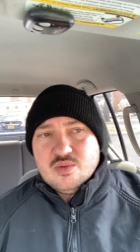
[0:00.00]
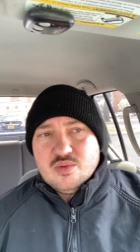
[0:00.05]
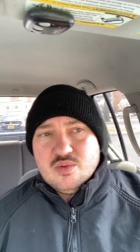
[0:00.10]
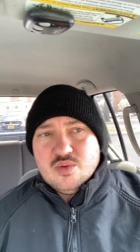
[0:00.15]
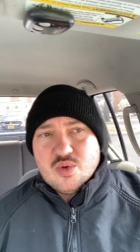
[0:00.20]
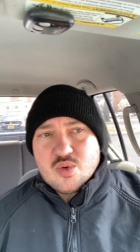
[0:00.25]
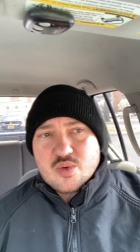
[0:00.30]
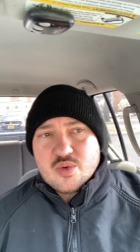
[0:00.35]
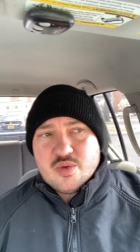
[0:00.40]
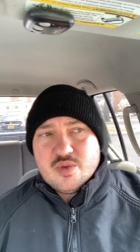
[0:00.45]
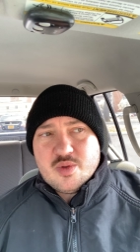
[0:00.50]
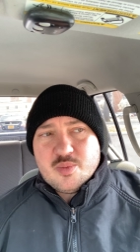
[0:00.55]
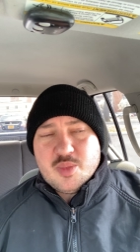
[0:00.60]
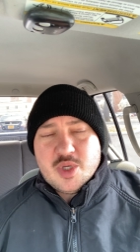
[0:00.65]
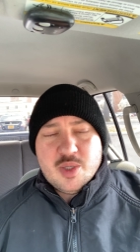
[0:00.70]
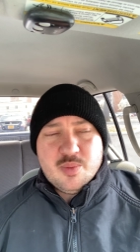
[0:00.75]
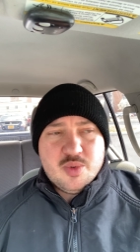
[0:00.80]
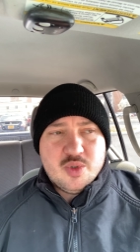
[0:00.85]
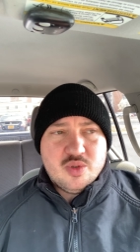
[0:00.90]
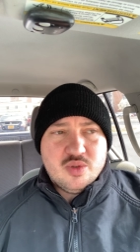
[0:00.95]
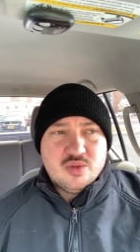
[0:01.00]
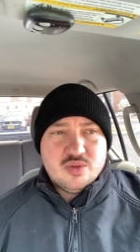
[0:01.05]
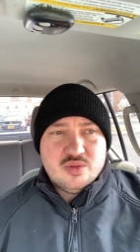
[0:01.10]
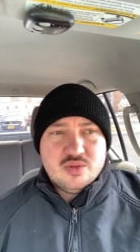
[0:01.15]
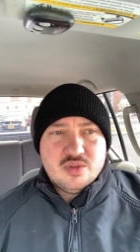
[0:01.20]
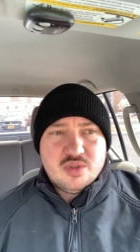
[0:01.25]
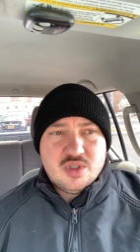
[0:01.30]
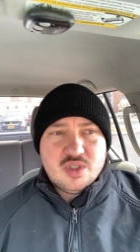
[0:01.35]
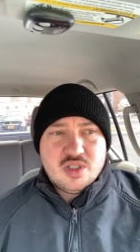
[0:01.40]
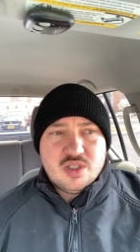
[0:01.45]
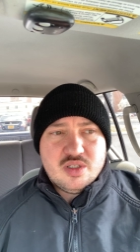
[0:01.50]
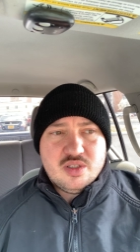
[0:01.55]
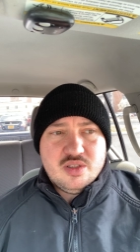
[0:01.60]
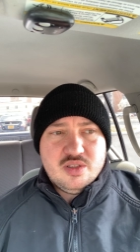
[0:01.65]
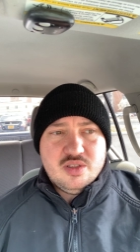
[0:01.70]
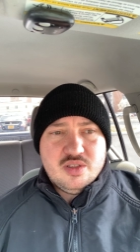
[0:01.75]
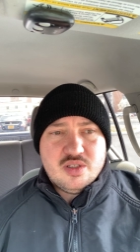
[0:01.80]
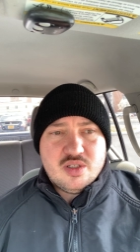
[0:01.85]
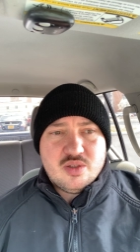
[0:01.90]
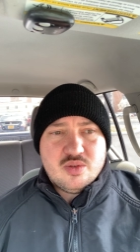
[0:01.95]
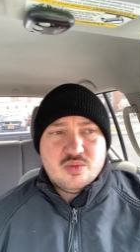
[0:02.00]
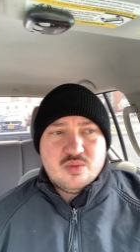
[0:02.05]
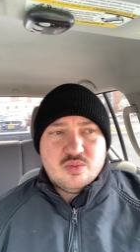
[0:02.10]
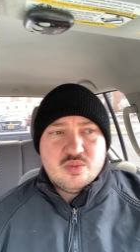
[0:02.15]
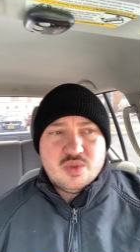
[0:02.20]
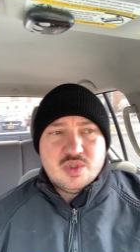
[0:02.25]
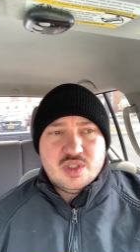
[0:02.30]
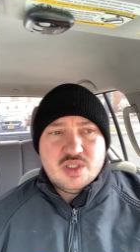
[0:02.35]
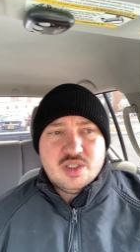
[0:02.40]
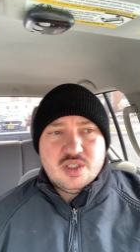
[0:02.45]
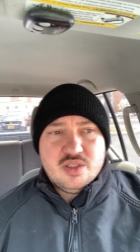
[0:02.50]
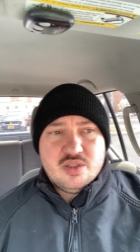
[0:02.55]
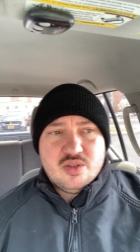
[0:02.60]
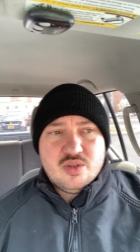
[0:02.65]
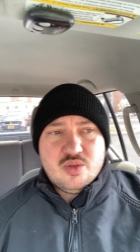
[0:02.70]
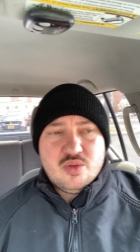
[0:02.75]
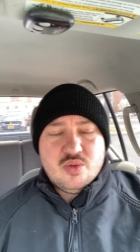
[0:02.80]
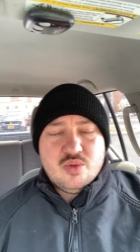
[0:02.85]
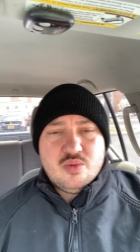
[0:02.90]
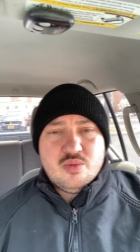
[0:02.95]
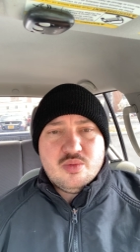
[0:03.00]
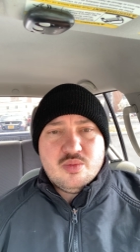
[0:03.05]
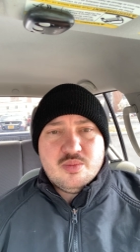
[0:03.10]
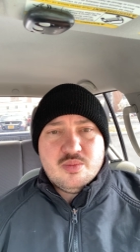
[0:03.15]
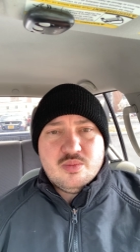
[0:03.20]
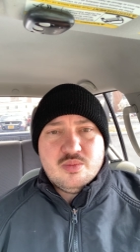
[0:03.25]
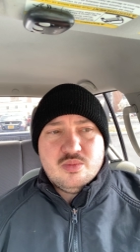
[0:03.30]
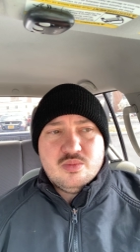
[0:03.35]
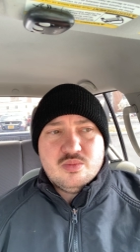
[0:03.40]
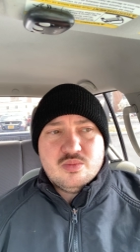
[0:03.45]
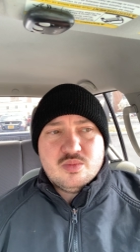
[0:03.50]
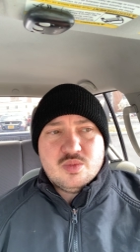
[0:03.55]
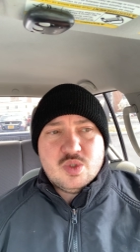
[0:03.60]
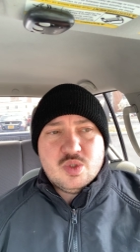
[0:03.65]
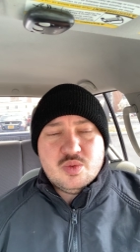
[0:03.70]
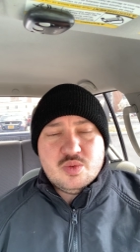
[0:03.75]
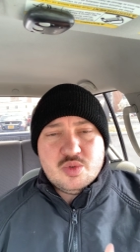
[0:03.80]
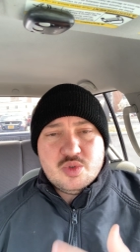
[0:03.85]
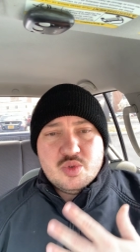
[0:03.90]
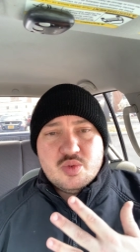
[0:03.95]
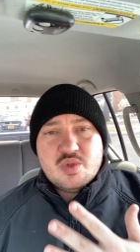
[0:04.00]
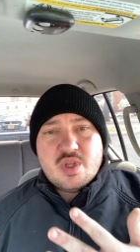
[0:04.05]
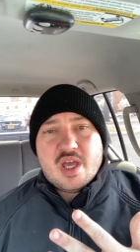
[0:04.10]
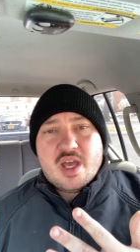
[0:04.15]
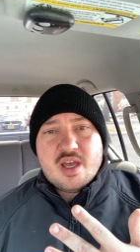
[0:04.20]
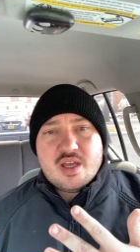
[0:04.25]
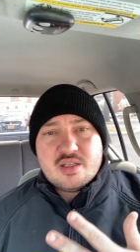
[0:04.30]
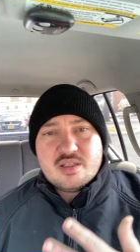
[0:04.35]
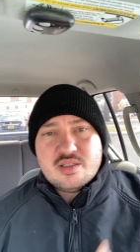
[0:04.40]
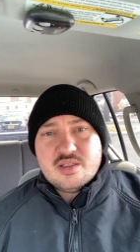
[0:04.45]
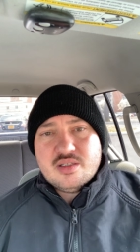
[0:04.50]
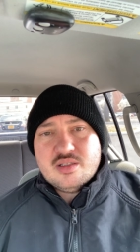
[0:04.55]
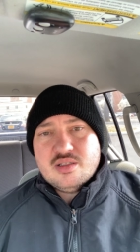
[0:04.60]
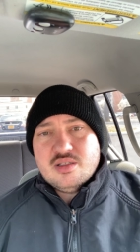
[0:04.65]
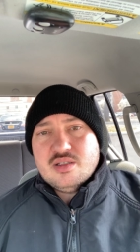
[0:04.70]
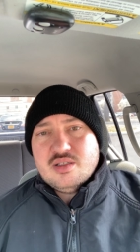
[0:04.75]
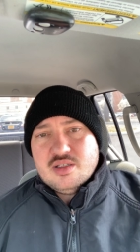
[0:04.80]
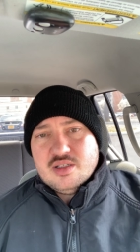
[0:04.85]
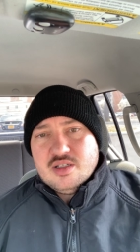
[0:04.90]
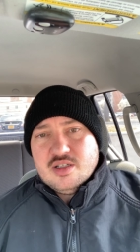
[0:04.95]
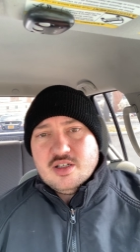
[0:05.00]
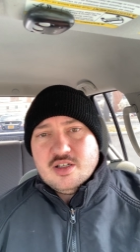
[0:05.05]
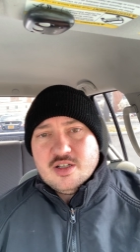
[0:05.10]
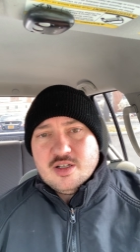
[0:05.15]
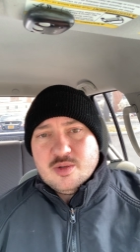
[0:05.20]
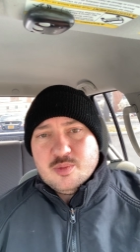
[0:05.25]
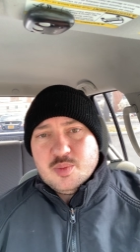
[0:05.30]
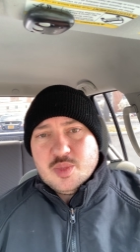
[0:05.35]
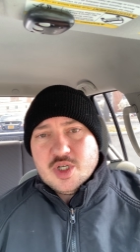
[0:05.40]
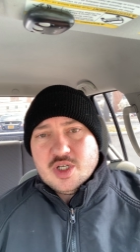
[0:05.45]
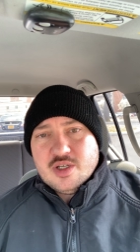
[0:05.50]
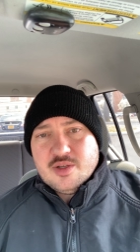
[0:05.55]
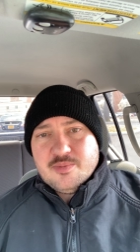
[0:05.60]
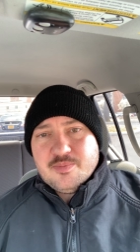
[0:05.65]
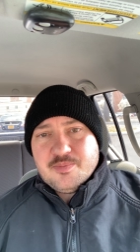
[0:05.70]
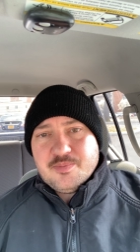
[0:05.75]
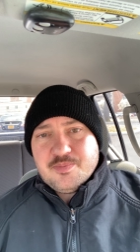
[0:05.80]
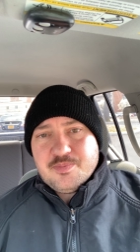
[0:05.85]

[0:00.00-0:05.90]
nor the people, uh, you know, really who who do that. But